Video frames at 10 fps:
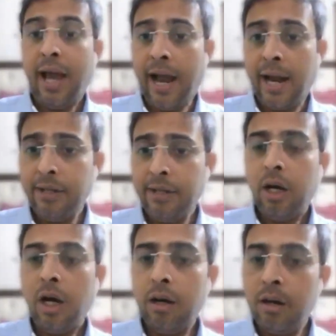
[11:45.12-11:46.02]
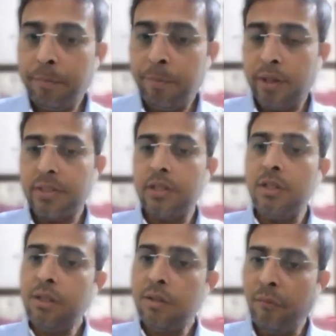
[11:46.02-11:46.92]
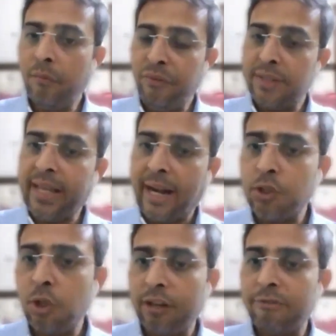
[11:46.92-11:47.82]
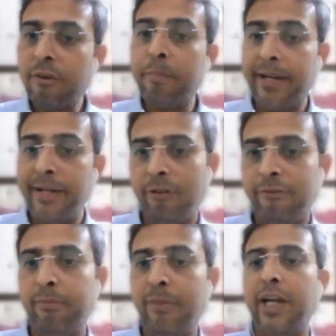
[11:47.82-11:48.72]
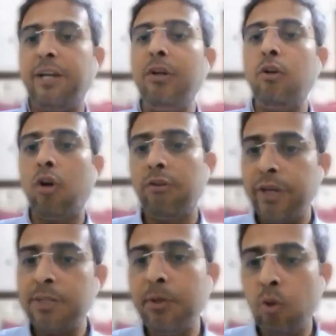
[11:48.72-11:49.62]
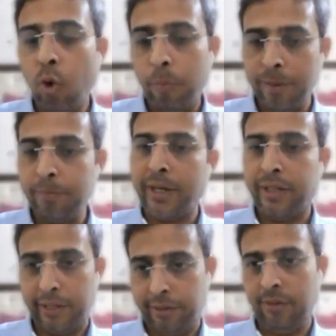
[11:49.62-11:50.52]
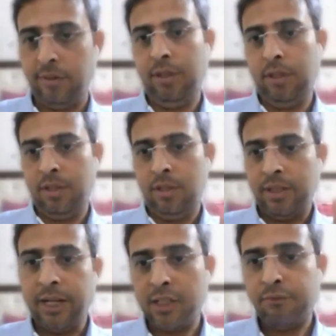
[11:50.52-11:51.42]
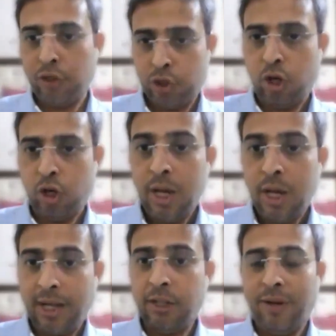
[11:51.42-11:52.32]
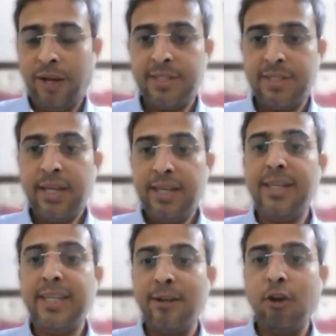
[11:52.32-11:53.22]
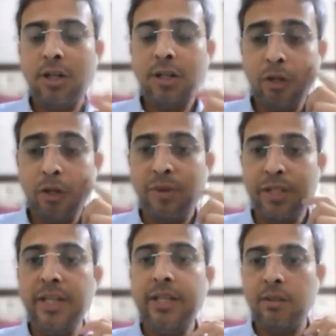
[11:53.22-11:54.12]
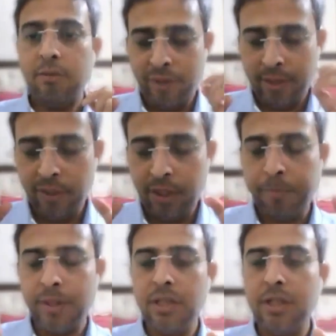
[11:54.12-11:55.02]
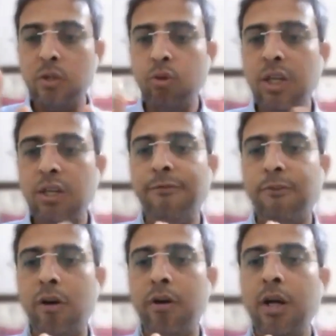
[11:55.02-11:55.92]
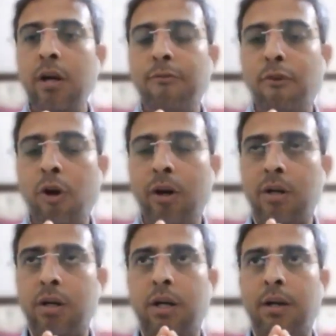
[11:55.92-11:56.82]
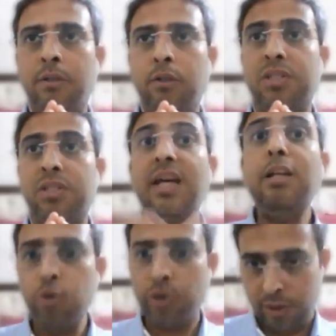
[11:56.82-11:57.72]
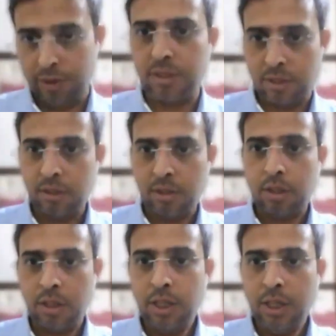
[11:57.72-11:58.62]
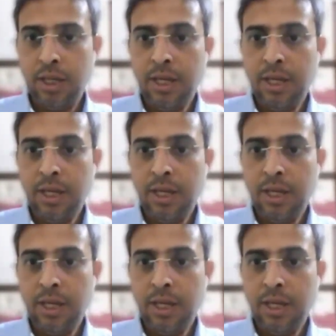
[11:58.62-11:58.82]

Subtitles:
right? And a person with that sort of a bent of mind will always be open minded. That is for sure. Otherwise he cannot, because when a person is looking for solutions,